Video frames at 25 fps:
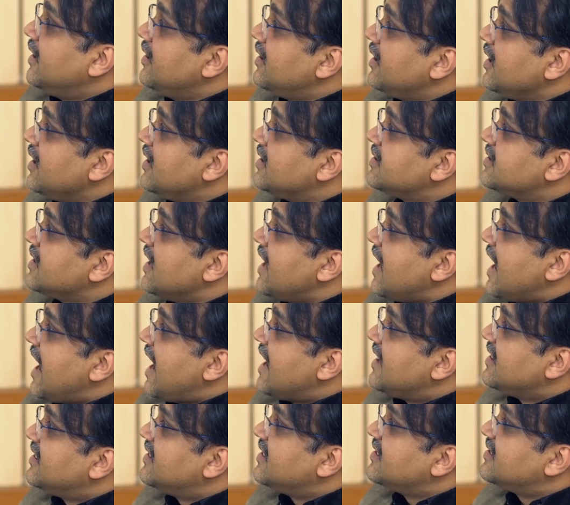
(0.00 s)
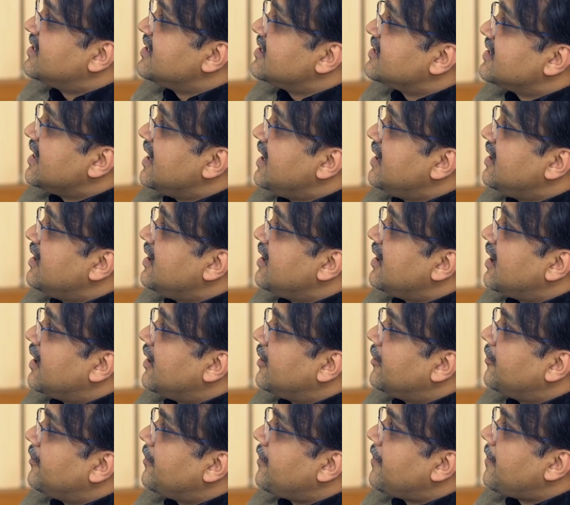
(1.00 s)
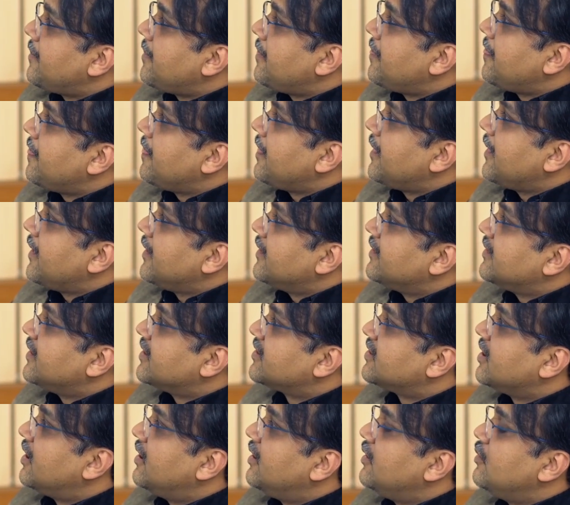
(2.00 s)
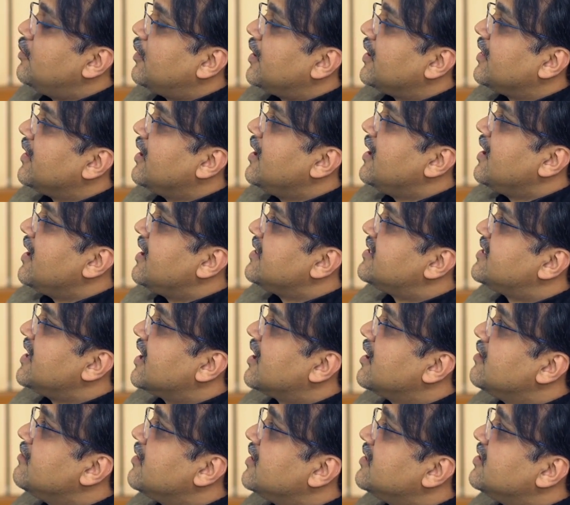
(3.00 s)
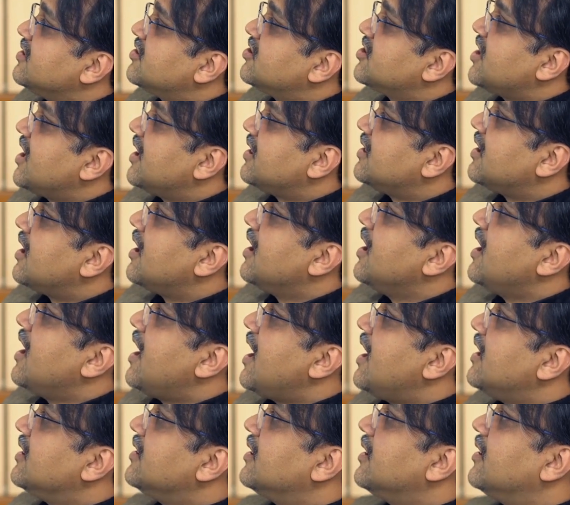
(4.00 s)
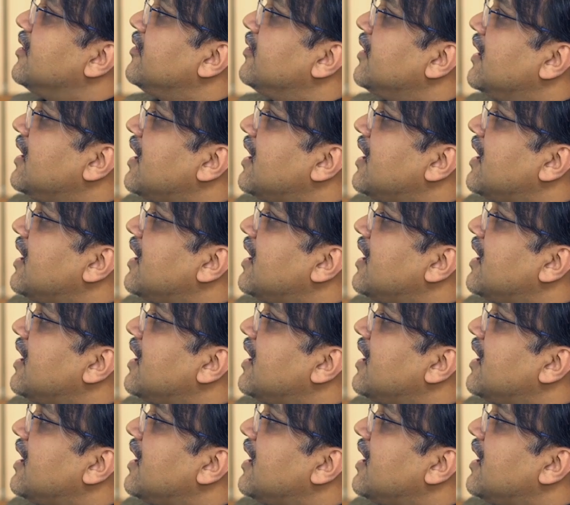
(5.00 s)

countries, and this is India, the third one. Second one is China, and the